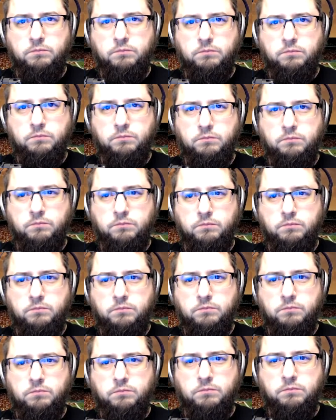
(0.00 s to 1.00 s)

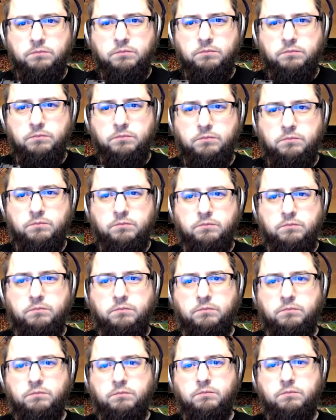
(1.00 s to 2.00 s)

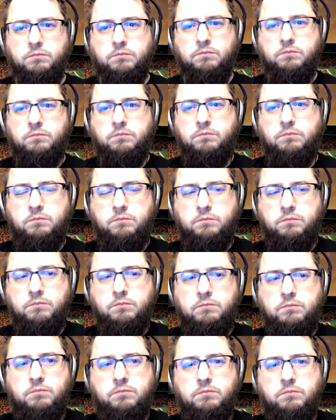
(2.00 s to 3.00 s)

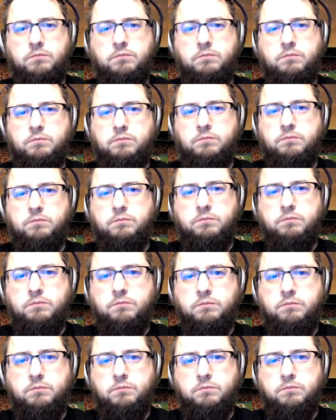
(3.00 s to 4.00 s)

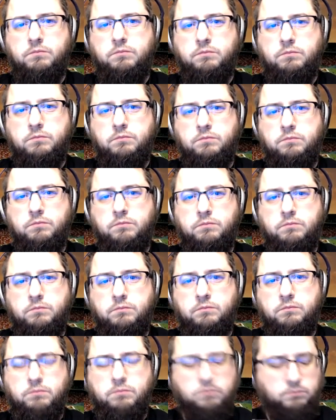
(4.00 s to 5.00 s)

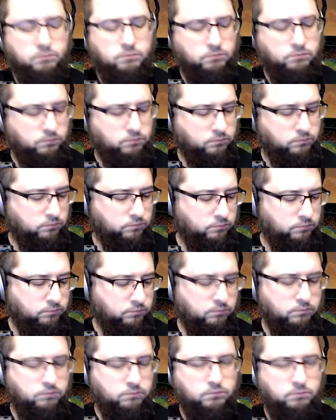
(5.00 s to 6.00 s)

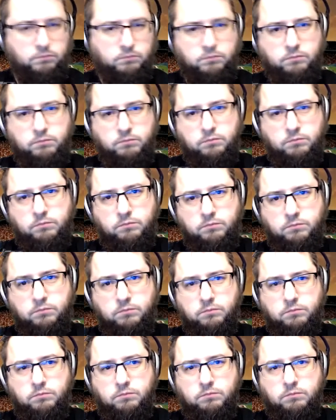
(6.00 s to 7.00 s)

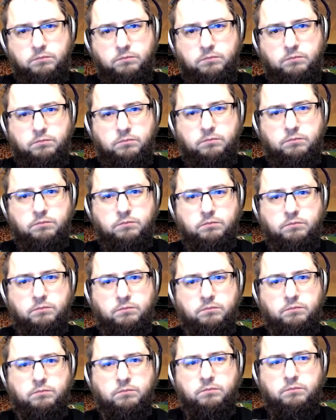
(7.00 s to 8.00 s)
This person isn't speaking.